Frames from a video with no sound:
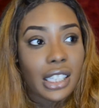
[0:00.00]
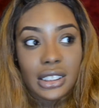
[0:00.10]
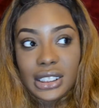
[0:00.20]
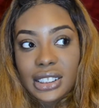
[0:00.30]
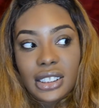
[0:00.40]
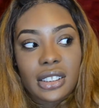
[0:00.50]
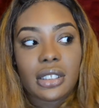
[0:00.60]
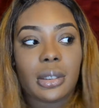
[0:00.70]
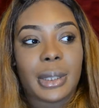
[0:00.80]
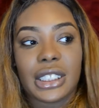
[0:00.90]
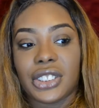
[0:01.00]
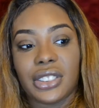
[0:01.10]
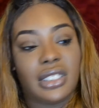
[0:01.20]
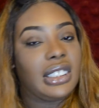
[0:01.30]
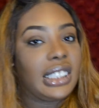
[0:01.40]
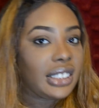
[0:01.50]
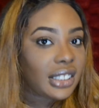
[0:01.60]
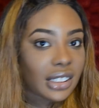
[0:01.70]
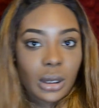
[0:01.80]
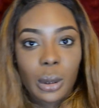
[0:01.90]
Doesn't disturb pictures, doesn't
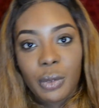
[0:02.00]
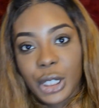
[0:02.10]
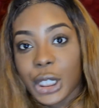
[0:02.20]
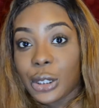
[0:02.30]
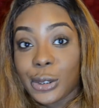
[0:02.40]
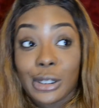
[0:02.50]
disturb videos.